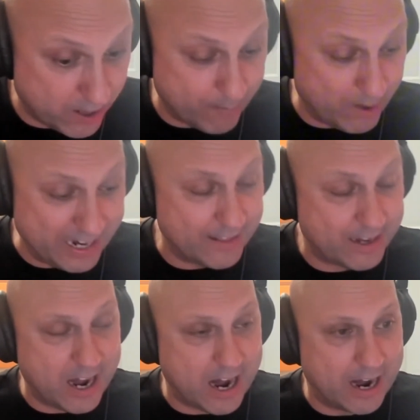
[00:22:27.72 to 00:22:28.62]
went in the
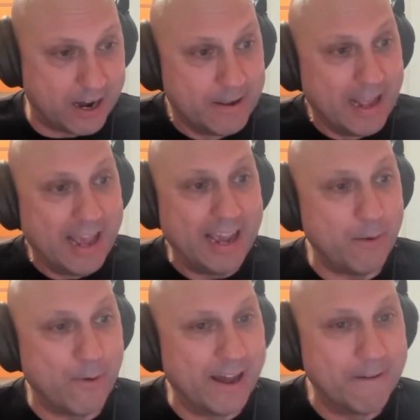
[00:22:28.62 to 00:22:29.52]
car
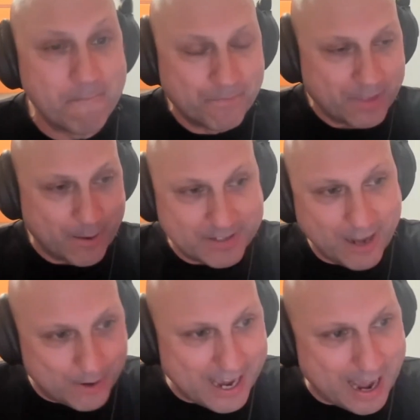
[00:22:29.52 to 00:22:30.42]
anywhere. There was
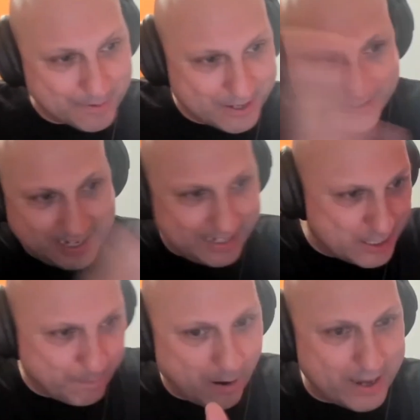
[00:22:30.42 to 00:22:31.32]
no gaps because he'd
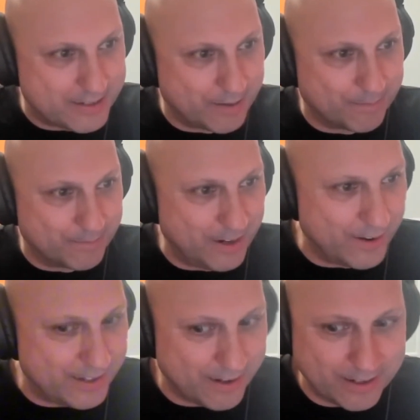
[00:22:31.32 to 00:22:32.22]
spliced them.
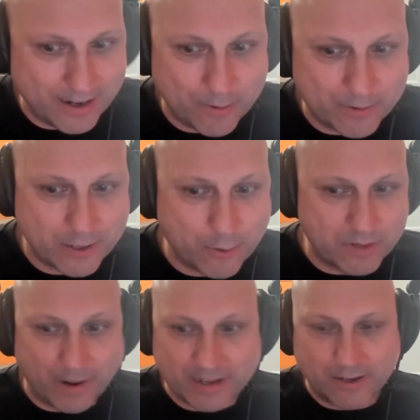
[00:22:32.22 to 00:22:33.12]
He'd done the old school
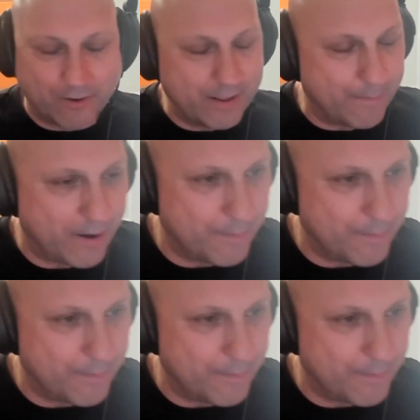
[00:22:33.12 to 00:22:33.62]
splice. Sorry that my